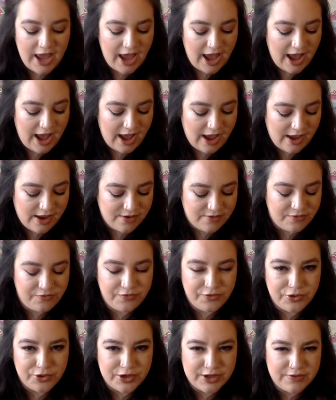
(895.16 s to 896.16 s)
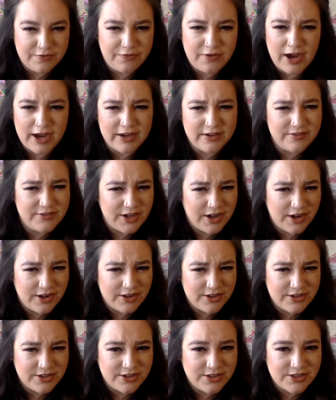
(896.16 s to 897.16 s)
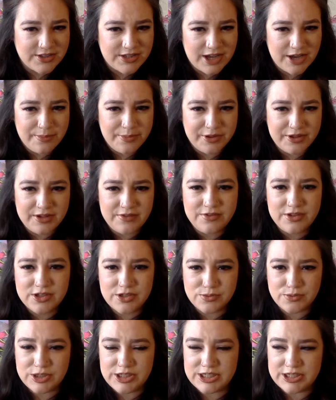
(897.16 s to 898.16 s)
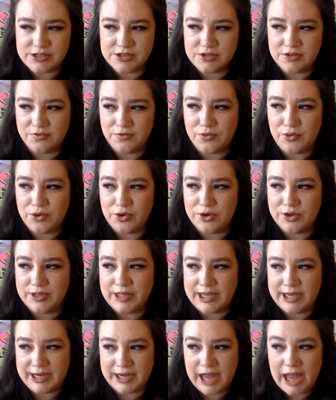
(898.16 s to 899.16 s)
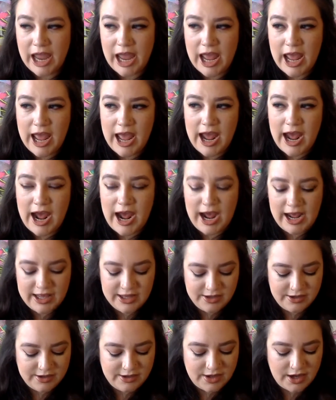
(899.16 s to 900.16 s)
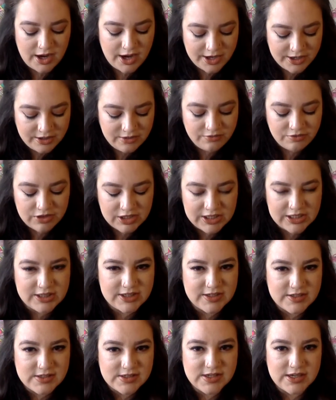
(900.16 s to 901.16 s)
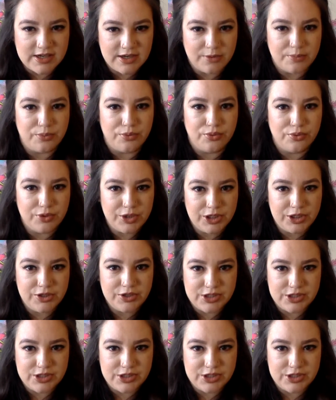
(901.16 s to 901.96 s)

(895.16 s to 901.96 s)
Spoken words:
at $45, I believe this retails for. Like, I kind of think that's like a pretty good